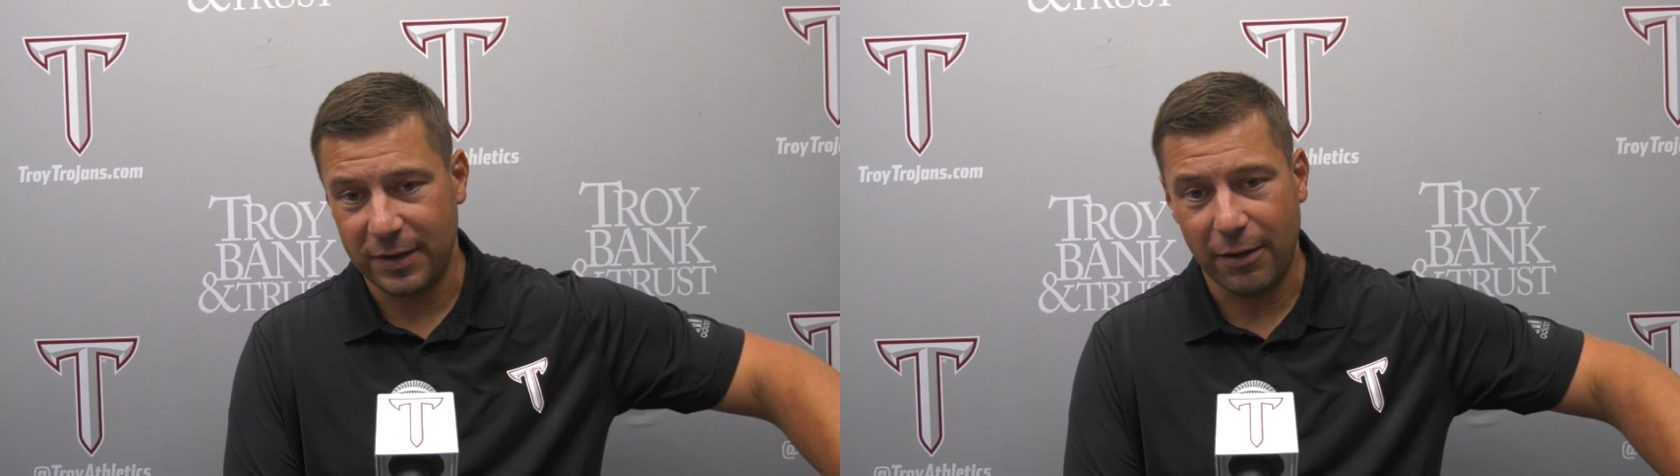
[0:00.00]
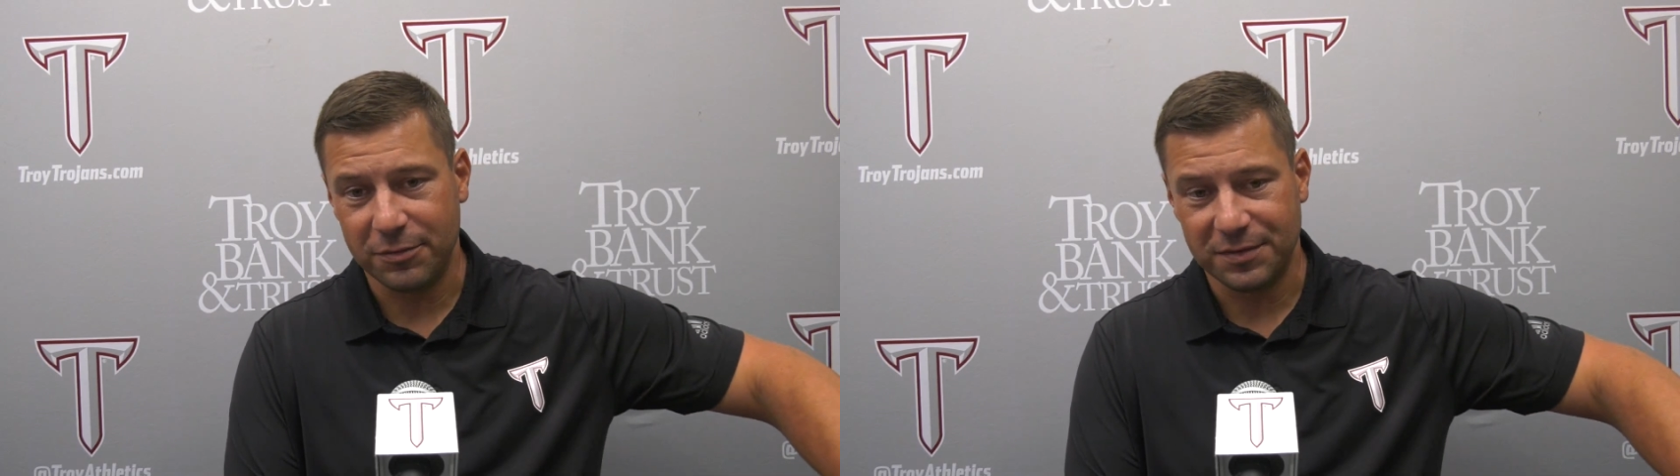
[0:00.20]

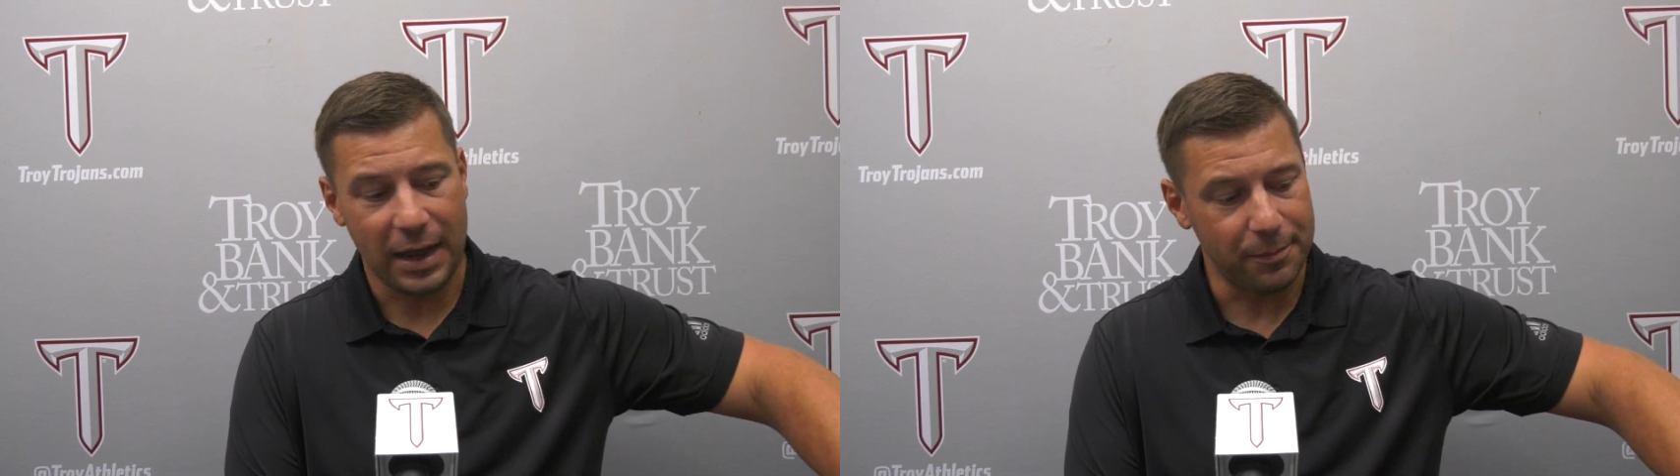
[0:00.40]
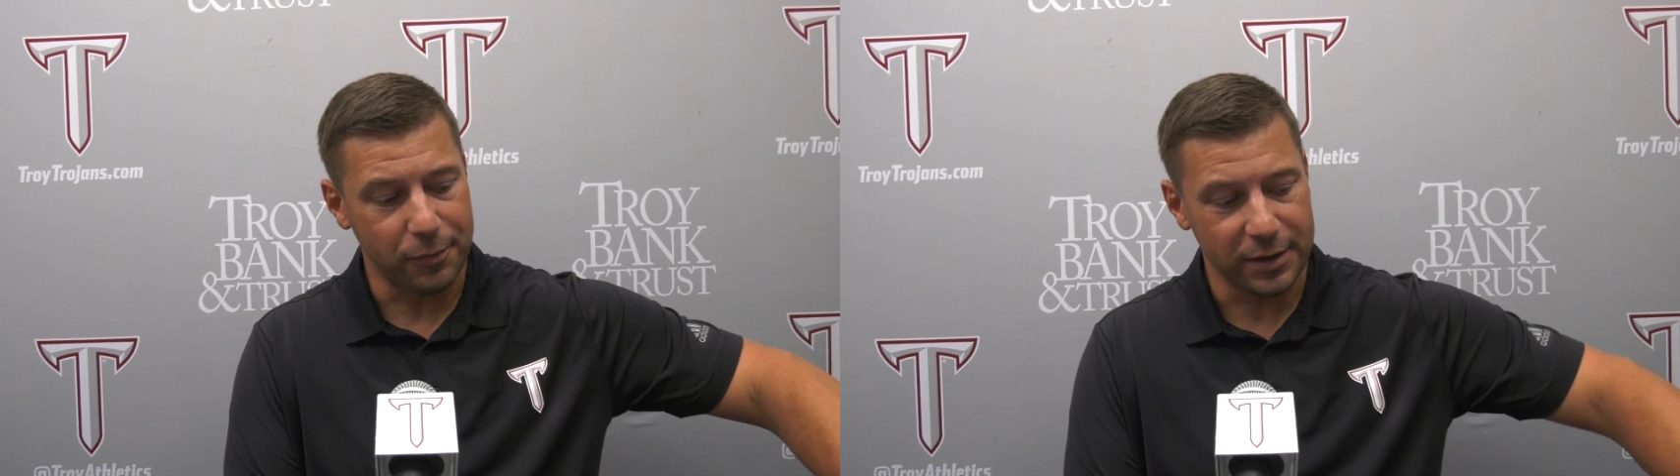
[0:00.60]
I was
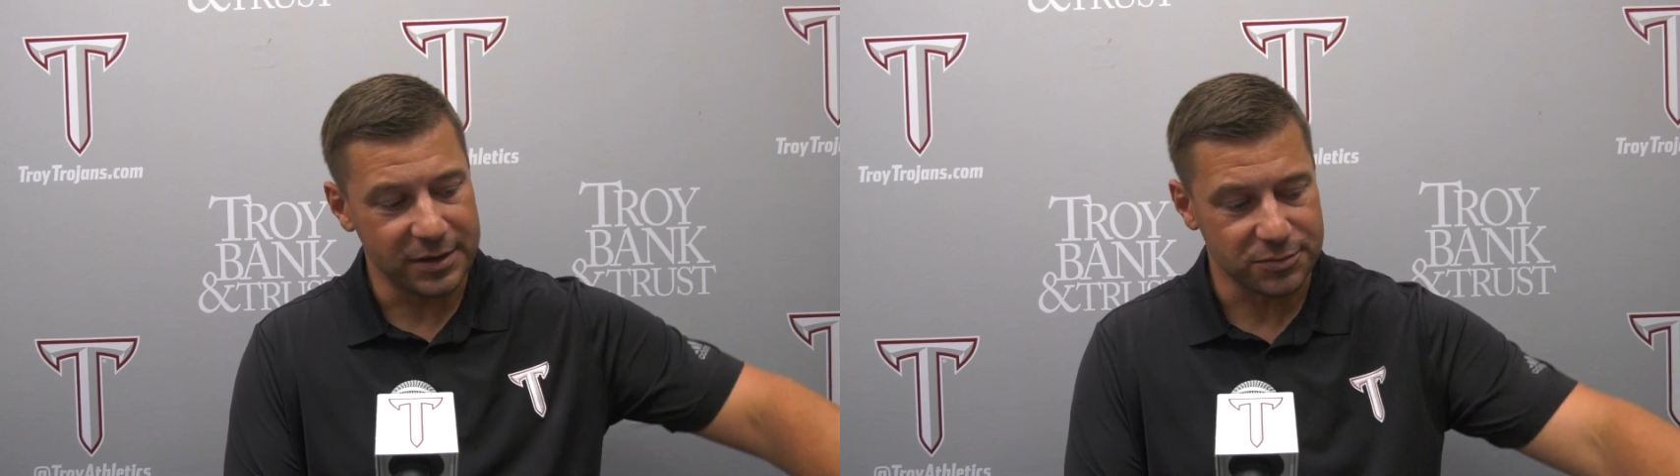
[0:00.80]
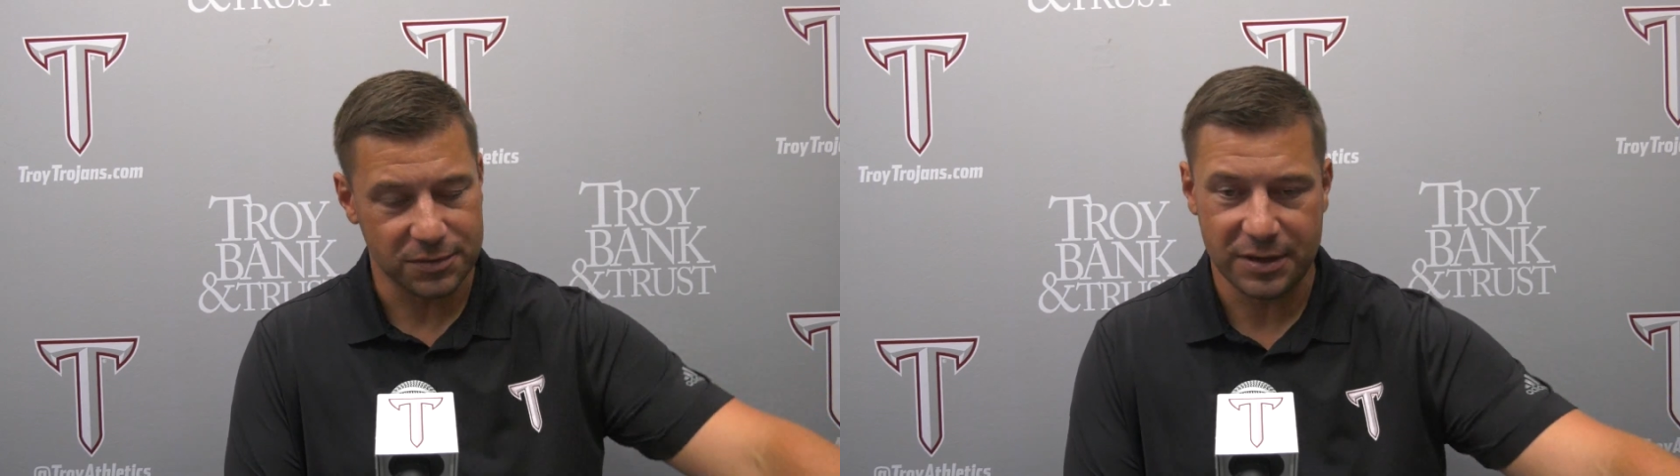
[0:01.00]
not
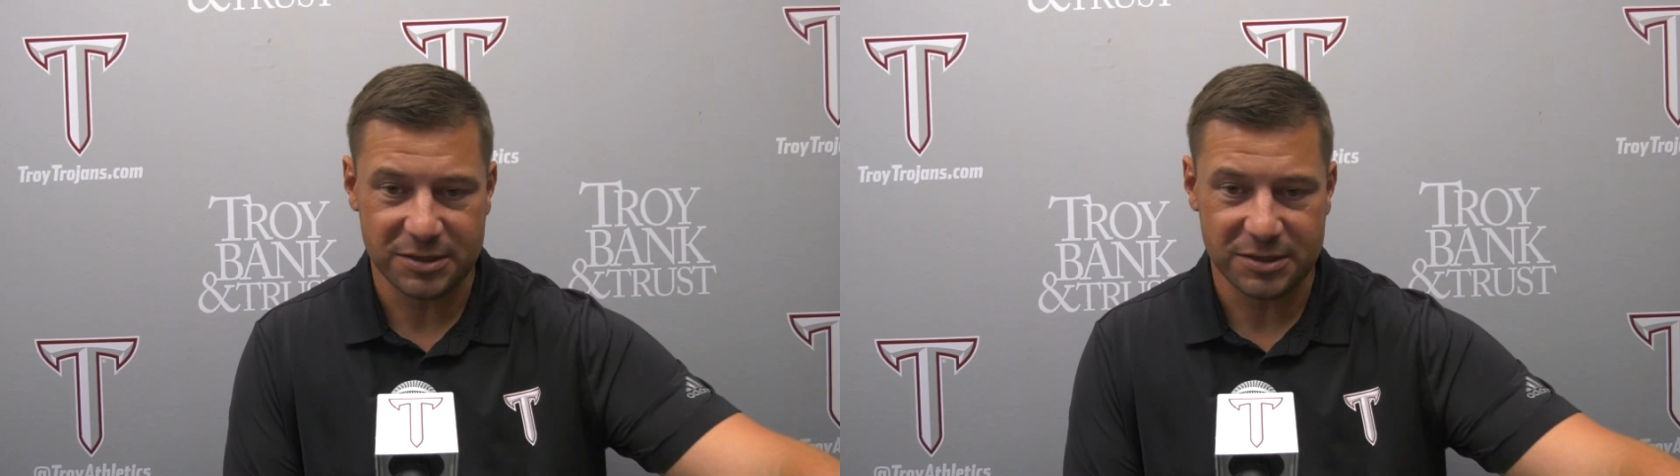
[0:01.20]
pleased with the